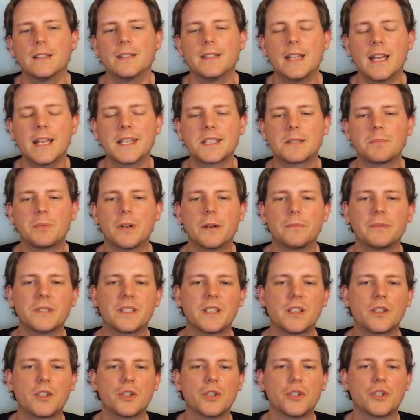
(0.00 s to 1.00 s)
Next,
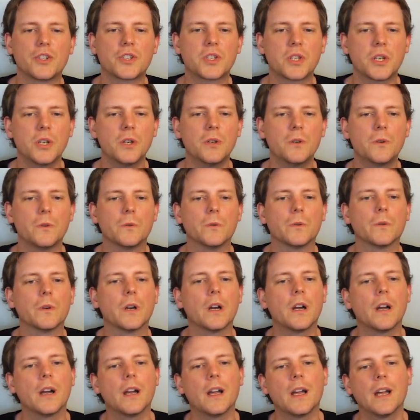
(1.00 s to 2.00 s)
preposition to.
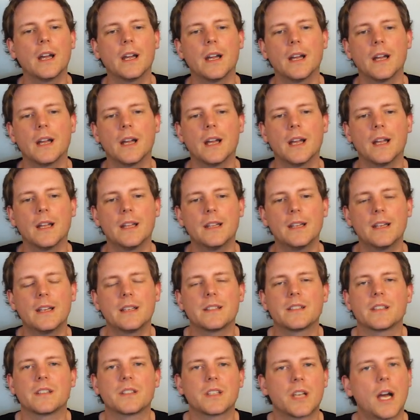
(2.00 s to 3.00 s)

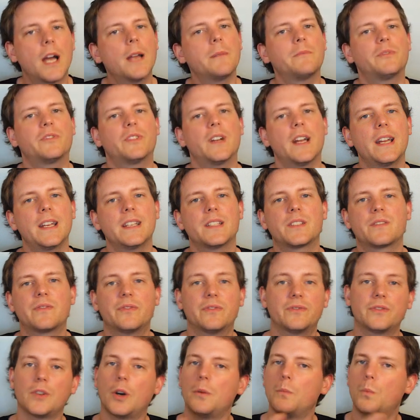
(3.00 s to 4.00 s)
There's a time phrase
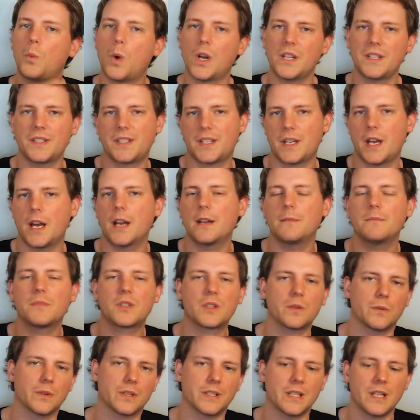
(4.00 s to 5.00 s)
from one time
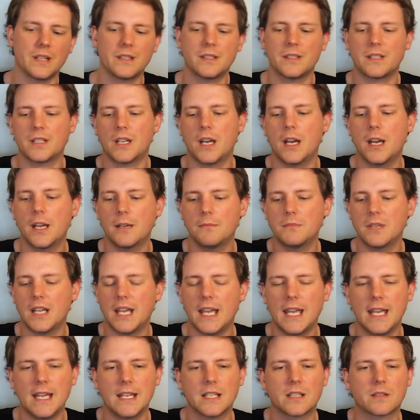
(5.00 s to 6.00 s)
to another time.
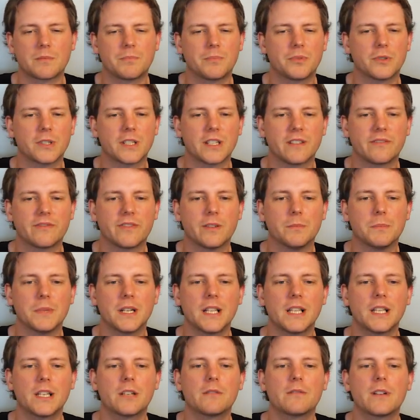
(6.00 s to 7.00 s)
It's pretty
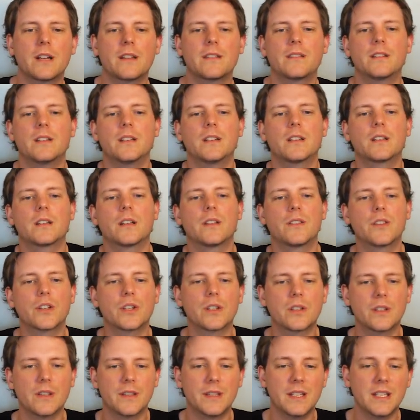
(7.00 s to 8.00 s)
familiar, I think.
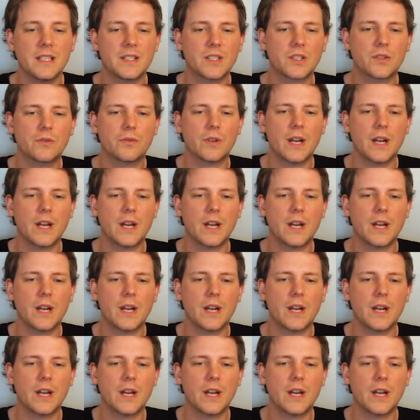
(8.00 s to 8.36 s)
This